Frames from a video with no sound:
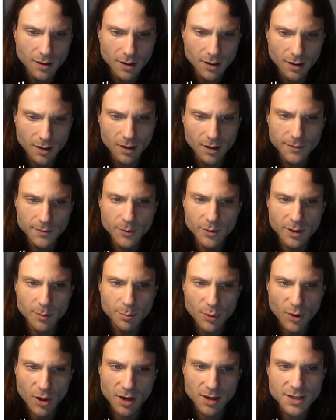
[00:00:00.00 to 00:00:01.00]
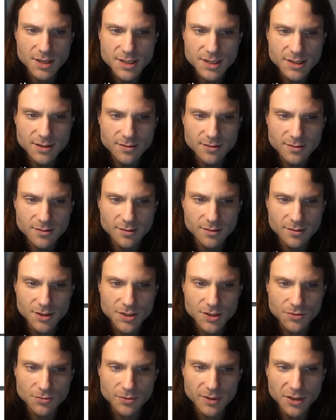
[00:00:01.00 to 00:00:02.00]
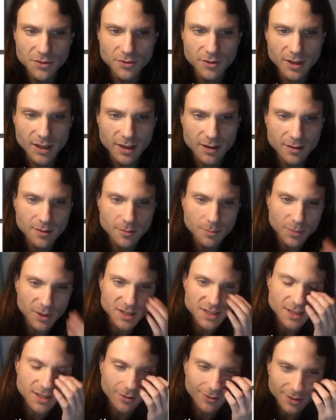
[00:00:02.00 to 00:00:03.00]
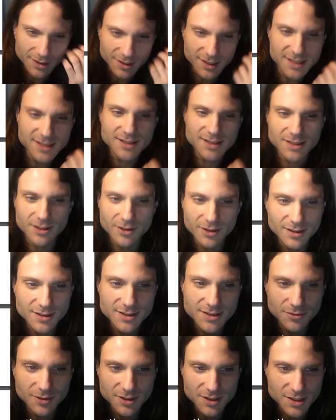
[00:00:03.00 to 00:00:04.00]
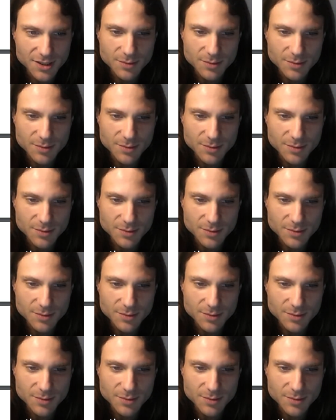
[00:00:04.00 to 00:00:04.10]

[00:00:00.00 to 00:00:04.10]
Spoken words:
If you want to pause and just read through that, but it's not really necessary. It's really just